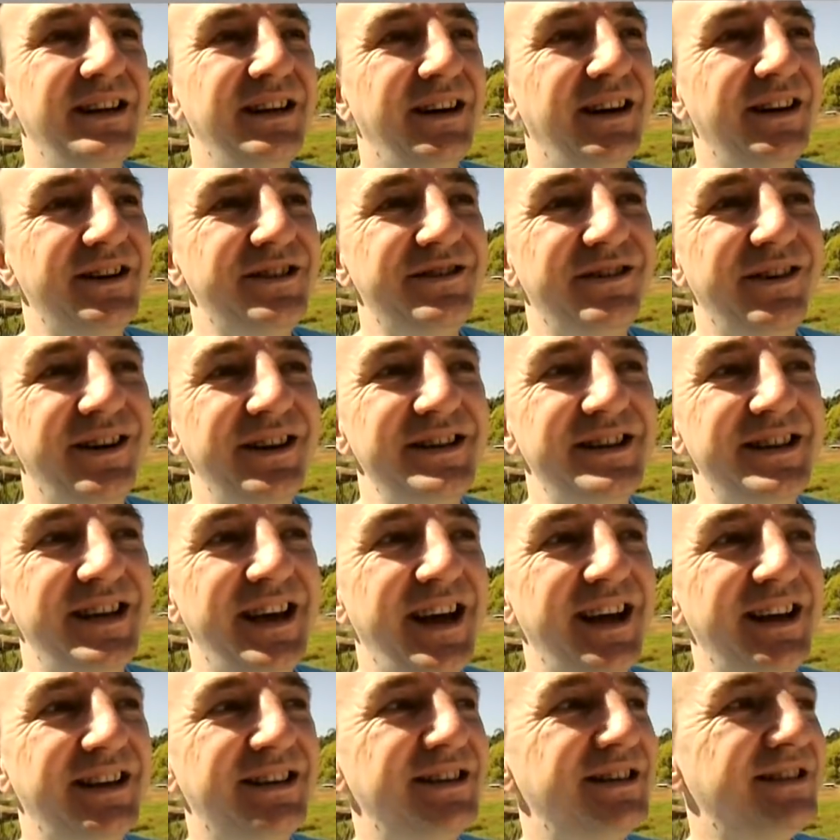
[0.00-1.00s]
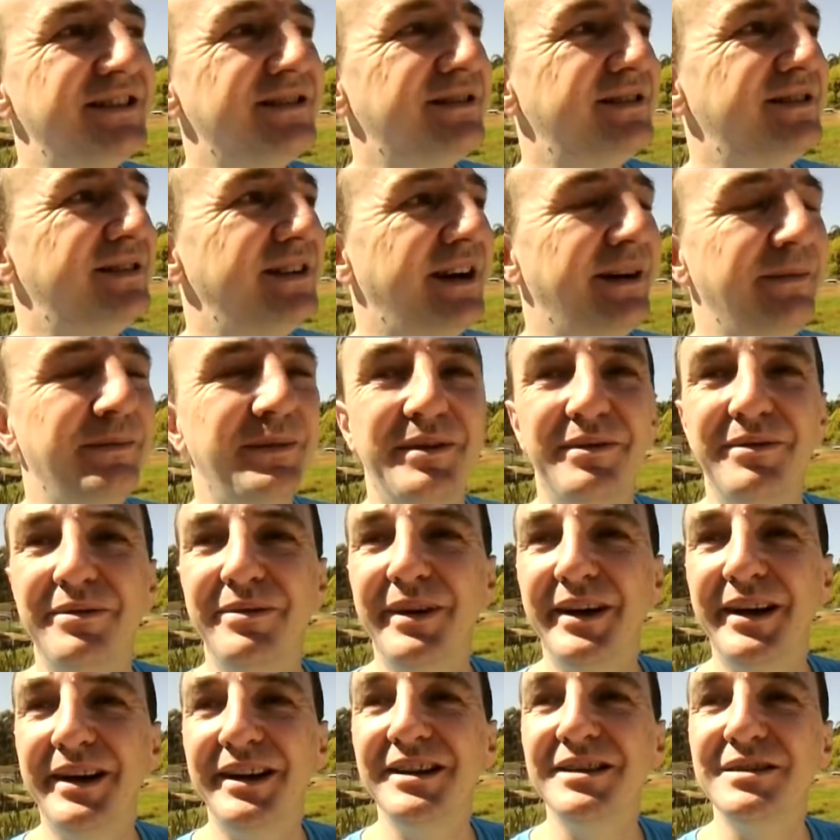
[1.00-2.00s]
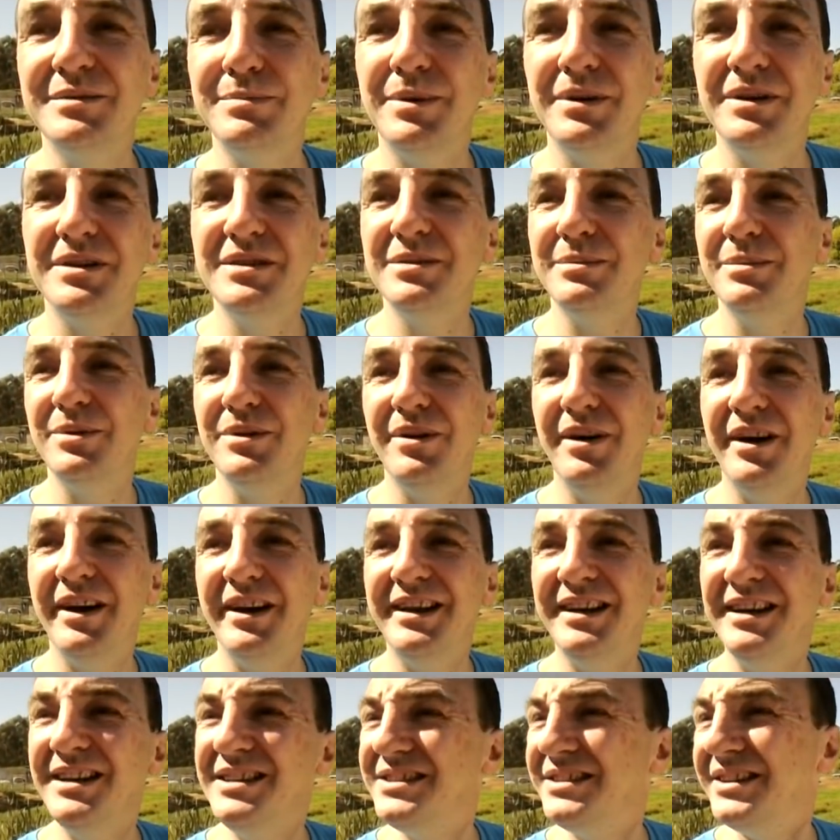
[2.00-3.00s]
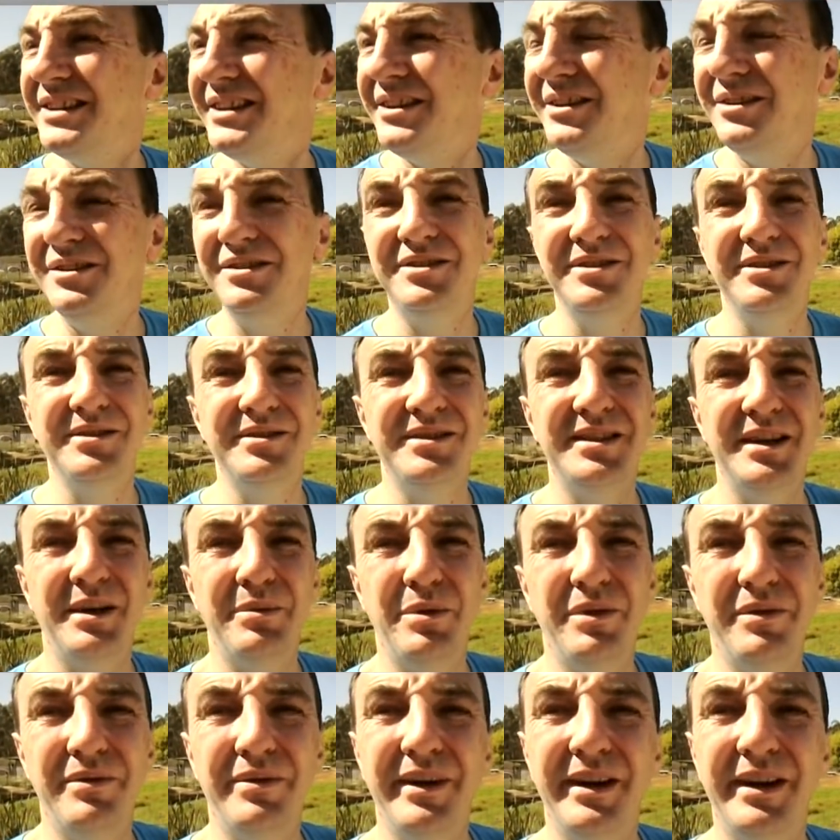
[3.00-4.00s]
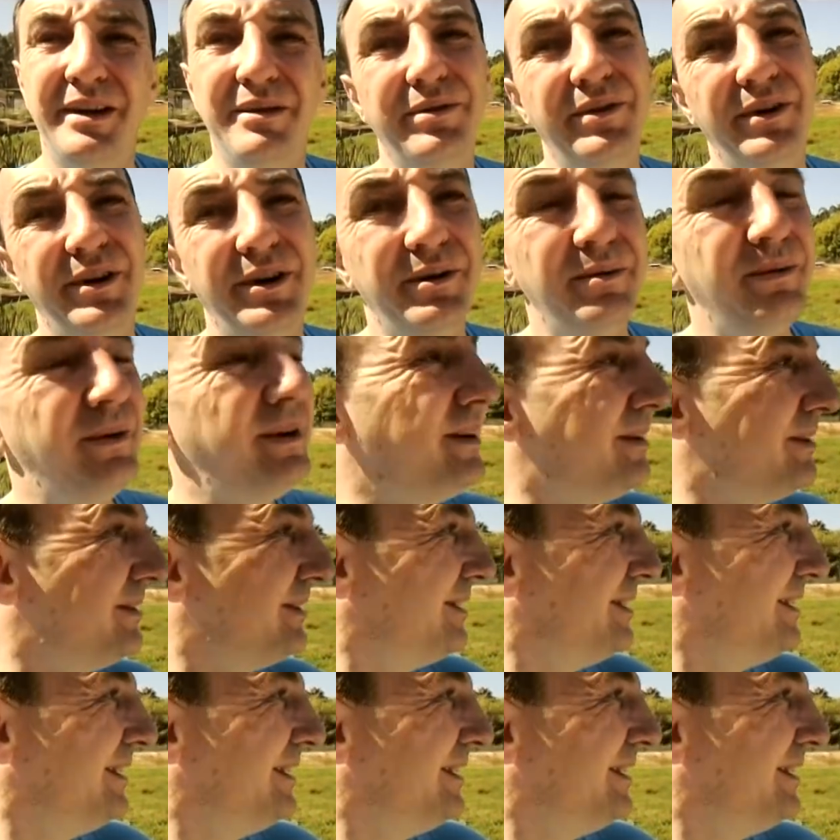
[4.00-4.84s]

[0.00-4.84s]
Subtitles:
I tried to act as dumb and vague as possible. I guess I don't do dumb and vague very well.